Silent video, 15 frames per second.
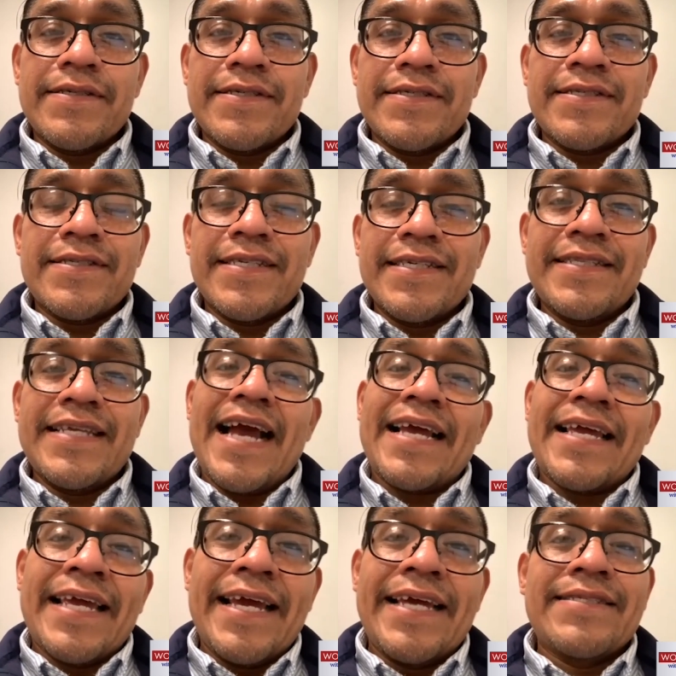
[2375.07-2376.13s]
So they got
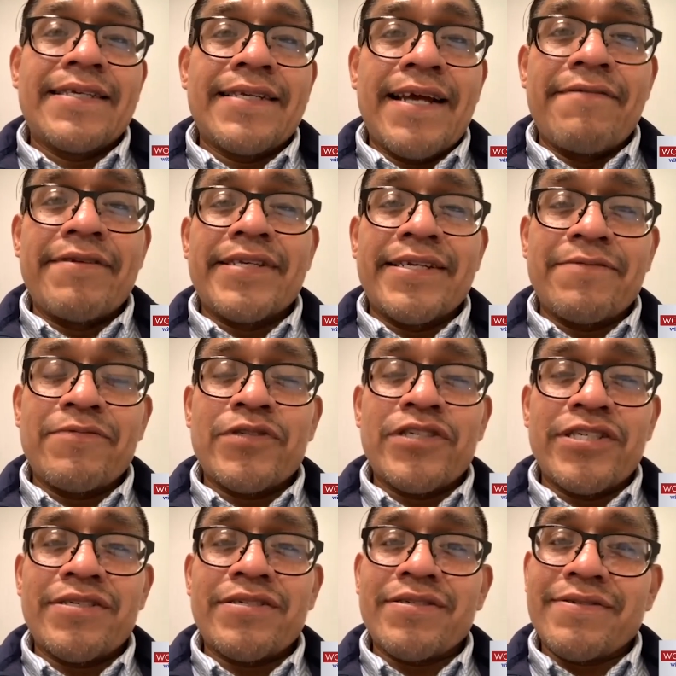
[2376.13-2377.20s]
kids and everything,
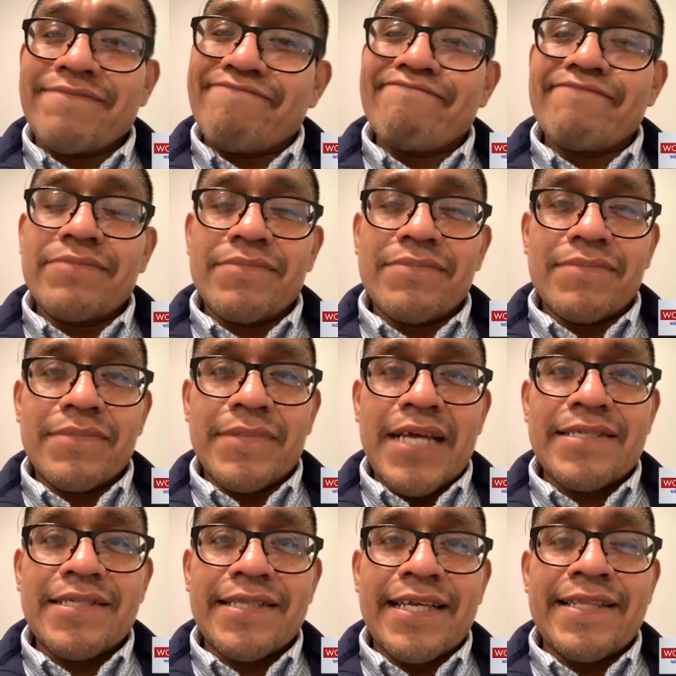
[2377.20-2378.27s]
that's
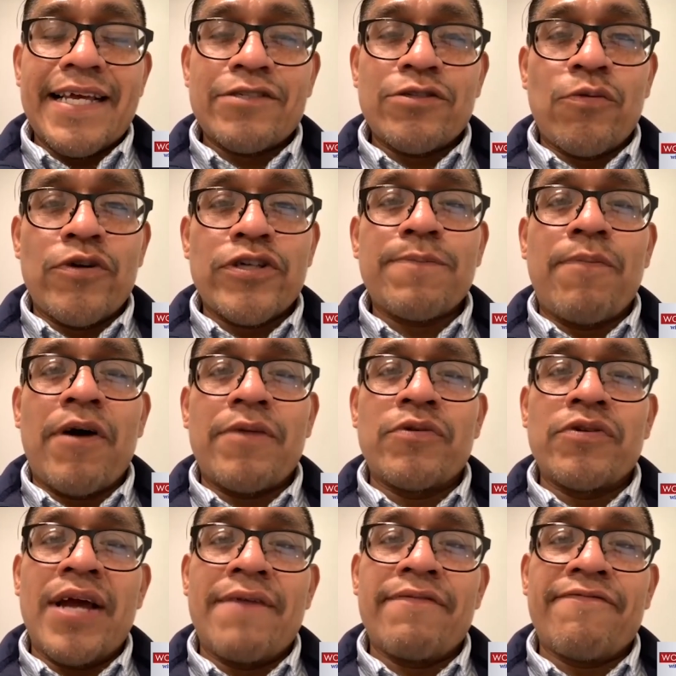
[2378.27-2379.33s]
the thing. That's the worst part when you
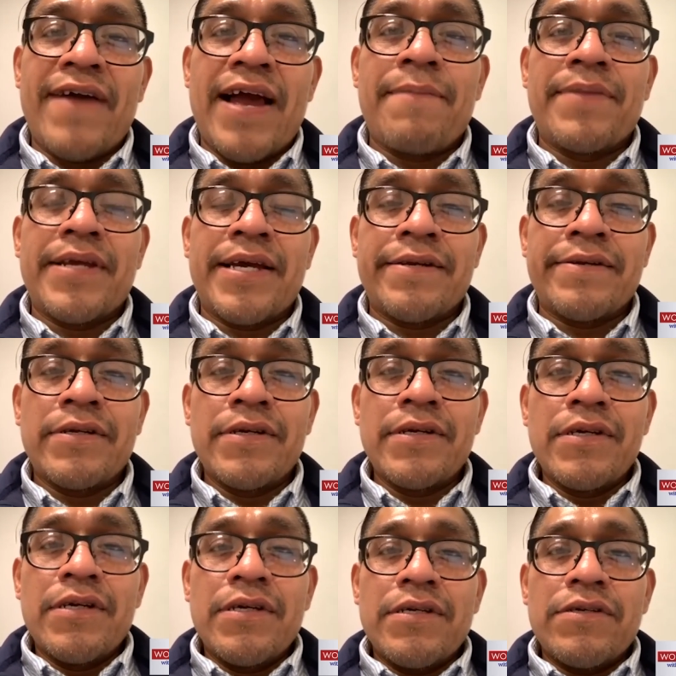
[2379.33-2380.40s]
have a family and
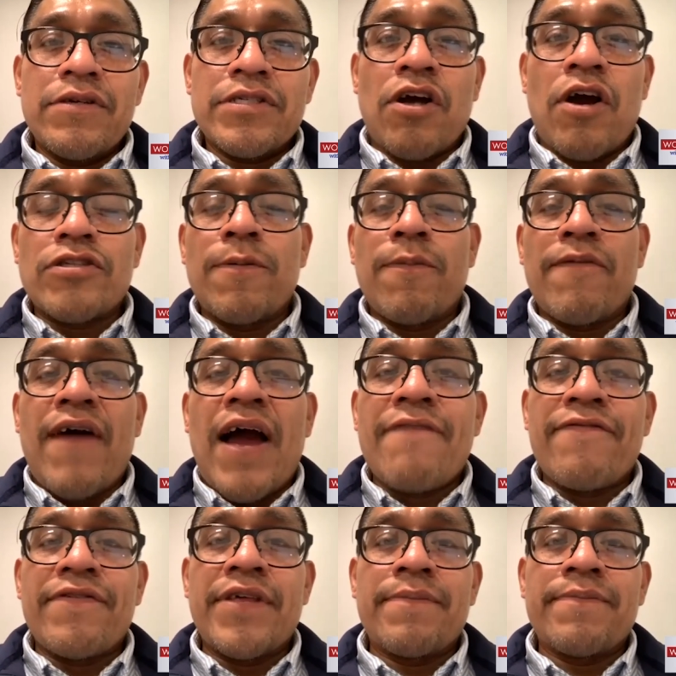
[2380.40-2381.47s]
it's hard to provide
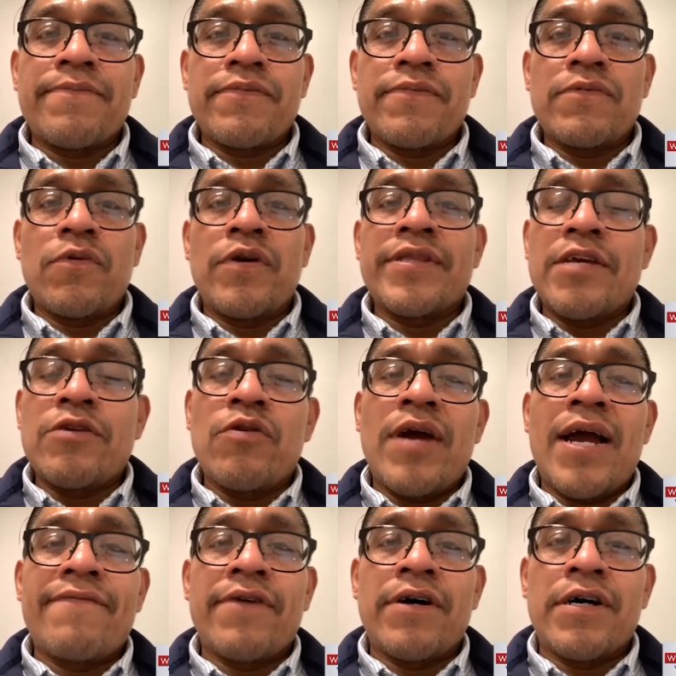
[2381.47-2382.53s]
for them, knowing that you don't have